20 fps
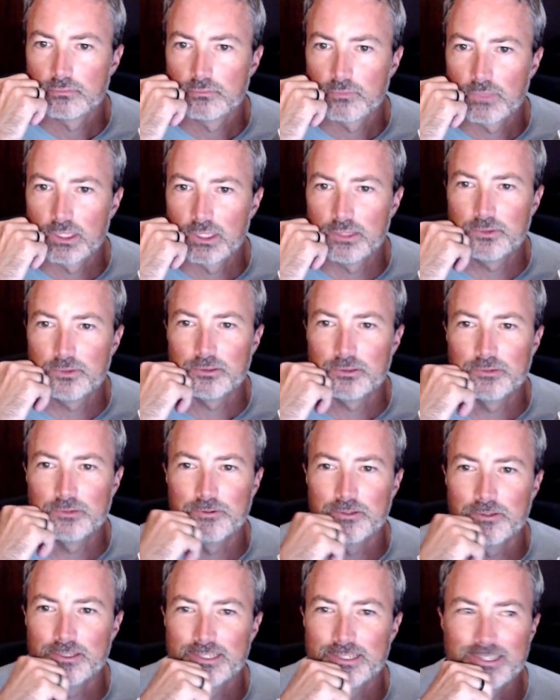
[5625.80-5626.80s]
Into a
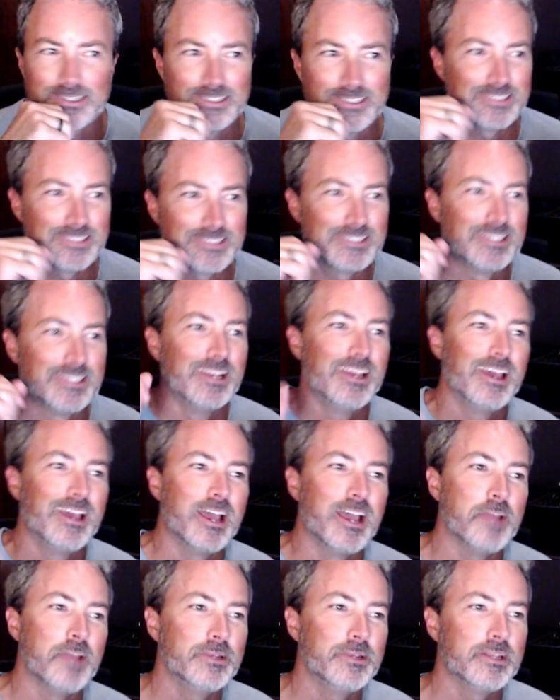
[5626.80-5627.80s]
Foley artist?
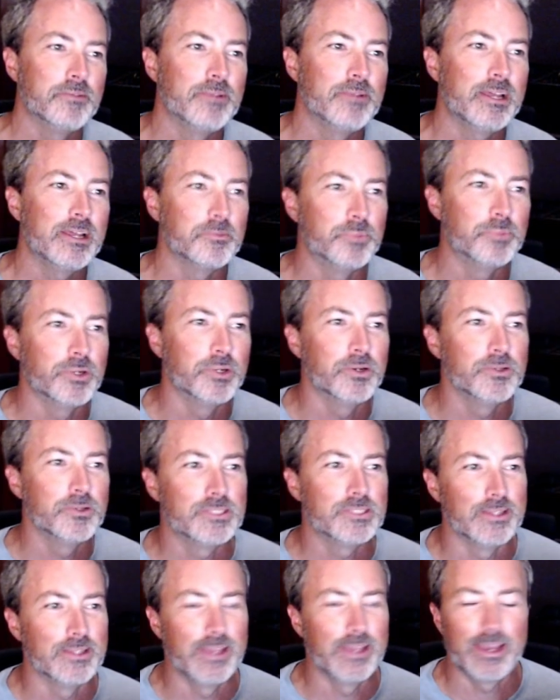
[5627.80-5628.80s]
I mean, I'm not opposed
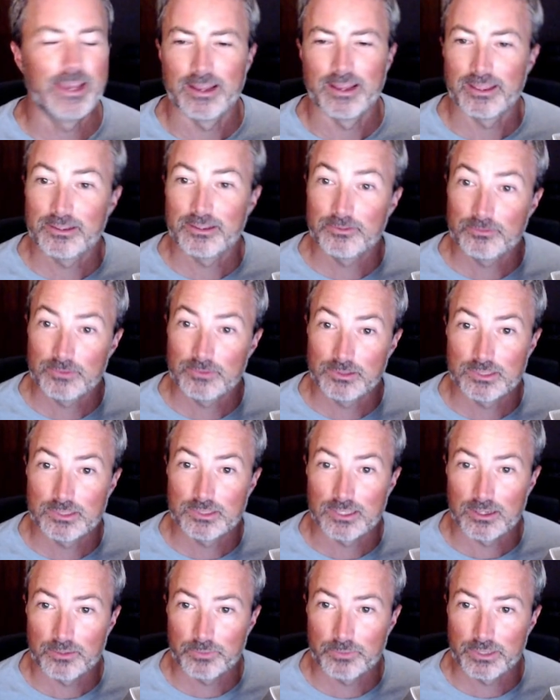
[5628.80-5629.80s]
to that. You
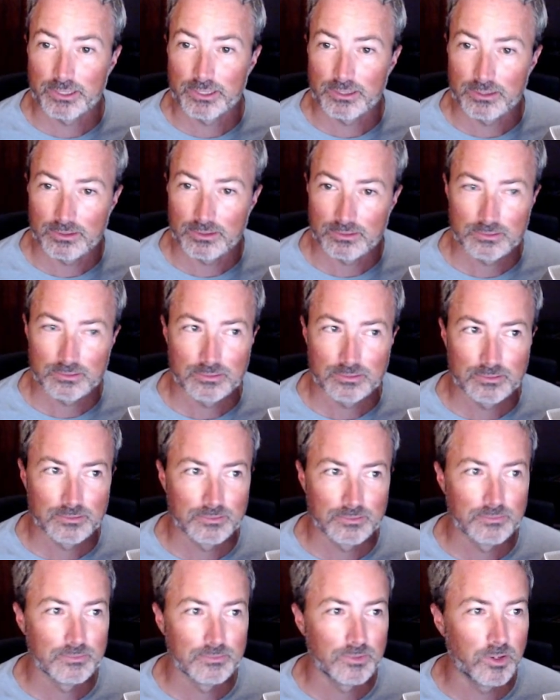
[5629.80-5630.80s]
saw my
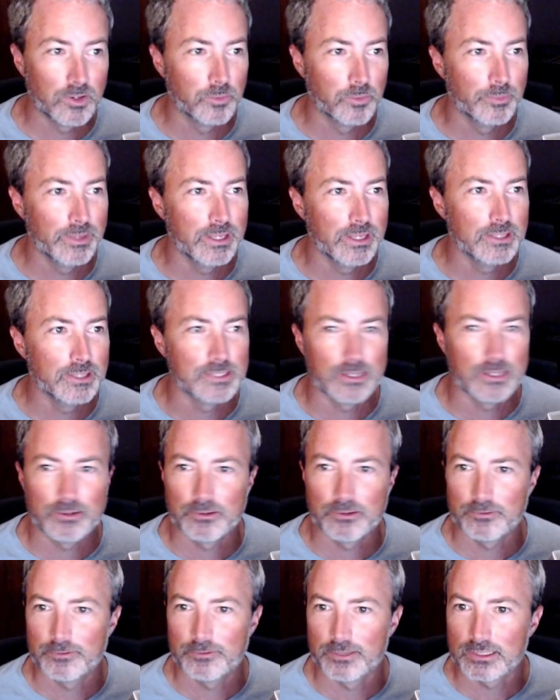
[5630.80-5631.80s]
homemade sound
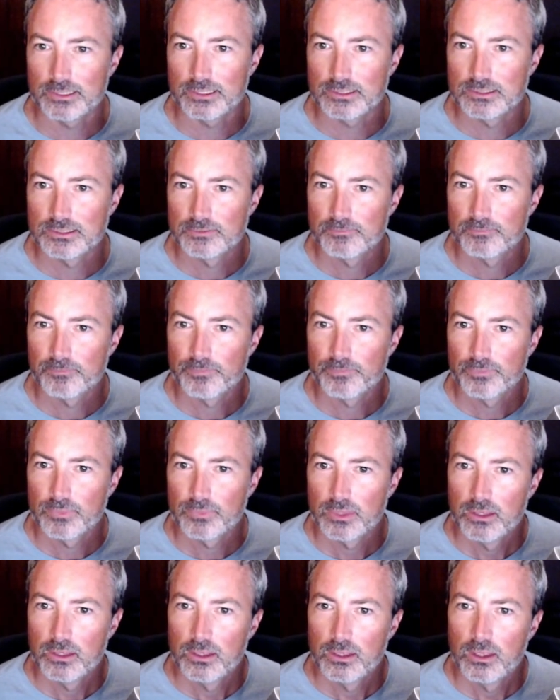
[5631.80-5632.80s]
effects.
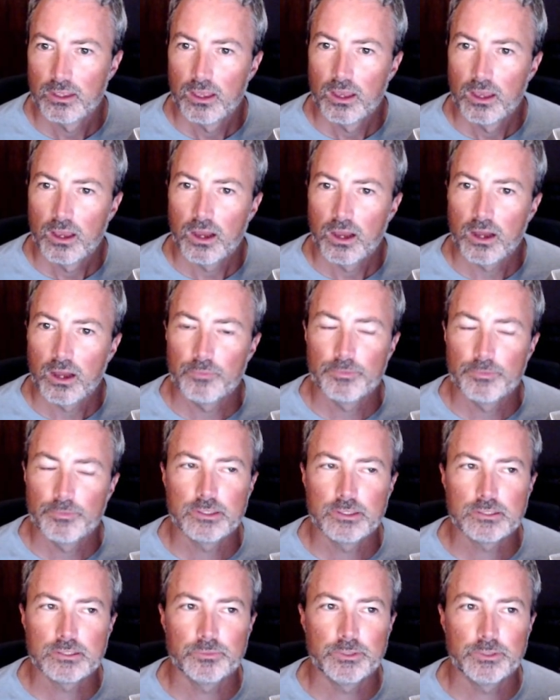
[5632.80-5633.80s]

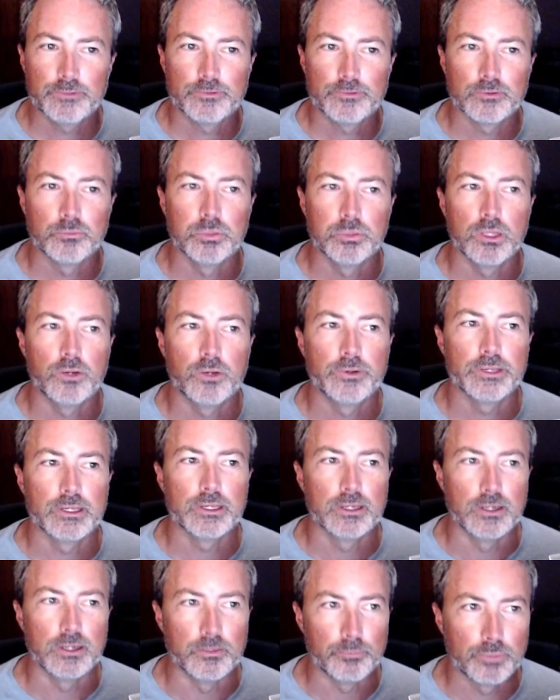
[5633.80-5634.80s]
This will be for blowing up.